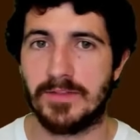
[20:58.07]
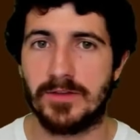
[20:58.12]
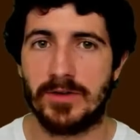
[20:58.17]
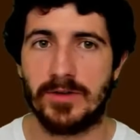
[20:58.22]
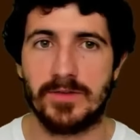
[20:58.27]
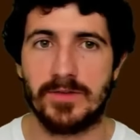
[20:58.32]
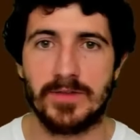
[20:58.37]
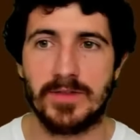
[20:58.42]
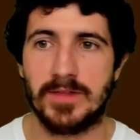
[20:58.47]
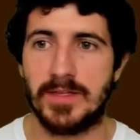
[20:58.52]

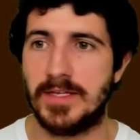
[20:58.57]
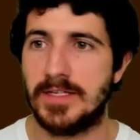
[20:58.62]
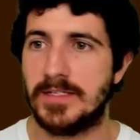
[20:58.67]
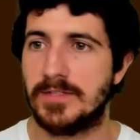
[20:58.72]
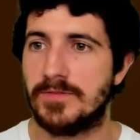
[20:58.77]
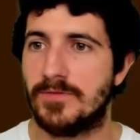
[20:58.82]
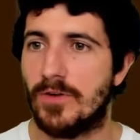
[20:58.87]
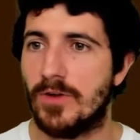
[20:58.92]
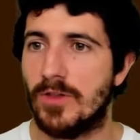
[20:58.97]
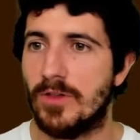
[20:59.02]
under
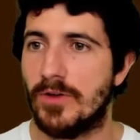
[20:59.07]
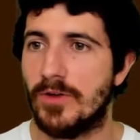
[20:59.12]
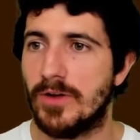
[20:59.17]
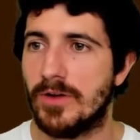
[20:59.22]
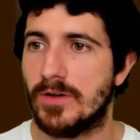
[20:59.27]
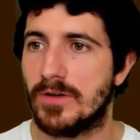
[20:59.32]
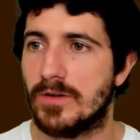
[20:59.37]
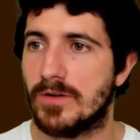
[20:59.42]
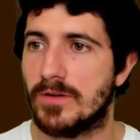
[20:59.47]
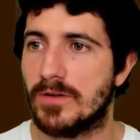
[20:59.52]
this
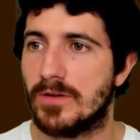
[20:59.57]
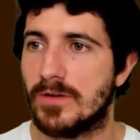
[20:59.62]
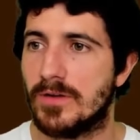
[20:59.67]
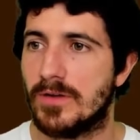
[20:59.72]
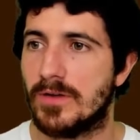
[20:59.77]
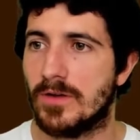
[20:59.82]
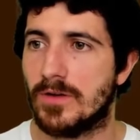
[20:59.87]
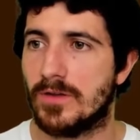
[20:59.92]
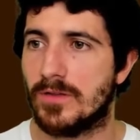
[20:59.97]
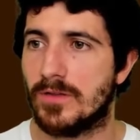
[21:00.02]
folder
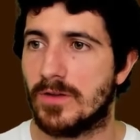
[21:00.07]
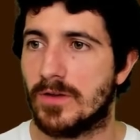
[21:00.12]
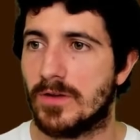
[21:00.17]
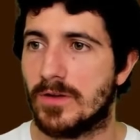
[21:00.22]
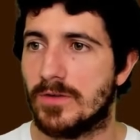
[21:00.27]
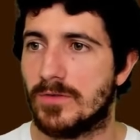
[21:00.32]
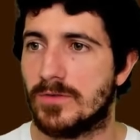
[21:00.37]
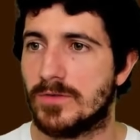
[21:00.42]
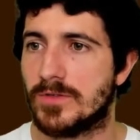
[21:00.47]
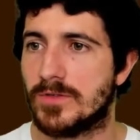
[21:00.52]
on
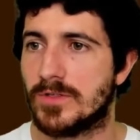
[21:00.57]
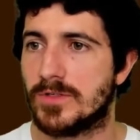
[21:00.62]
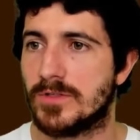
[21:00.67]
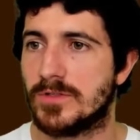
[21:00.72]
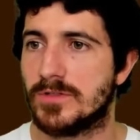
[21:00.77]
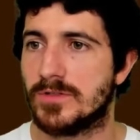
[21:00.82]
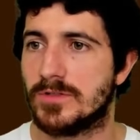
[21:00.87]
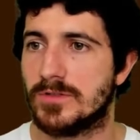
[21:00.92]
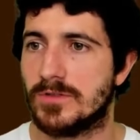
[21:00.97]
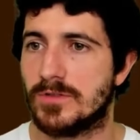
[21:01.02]
the
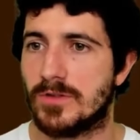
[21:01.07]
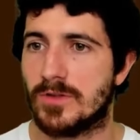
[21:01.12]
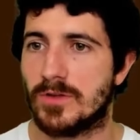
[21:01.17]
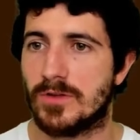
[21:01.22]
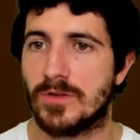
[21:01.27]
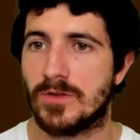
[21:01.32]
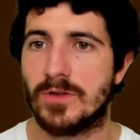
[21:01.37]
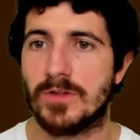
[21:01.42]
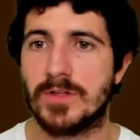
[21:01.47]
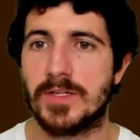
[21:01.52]
user's
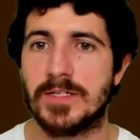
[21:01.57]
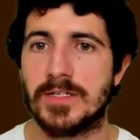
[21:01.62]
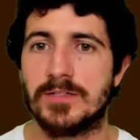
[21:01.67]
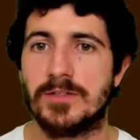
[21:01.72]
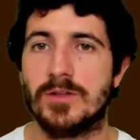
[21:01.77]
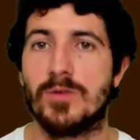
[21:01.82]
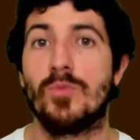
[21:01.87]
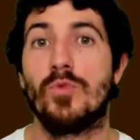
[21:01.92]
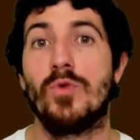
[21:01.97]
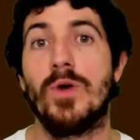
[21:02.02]
Nono
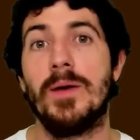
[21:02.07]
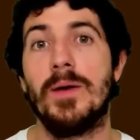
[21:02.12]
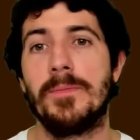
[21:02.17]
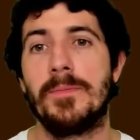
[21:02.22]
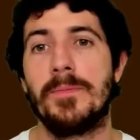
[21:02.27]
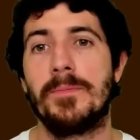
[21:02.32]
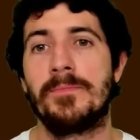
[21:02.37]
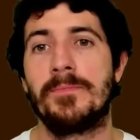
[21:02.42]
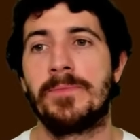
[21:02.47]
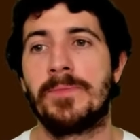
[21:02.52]
desktop
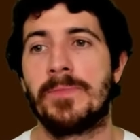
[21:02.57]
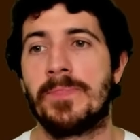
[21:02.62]
web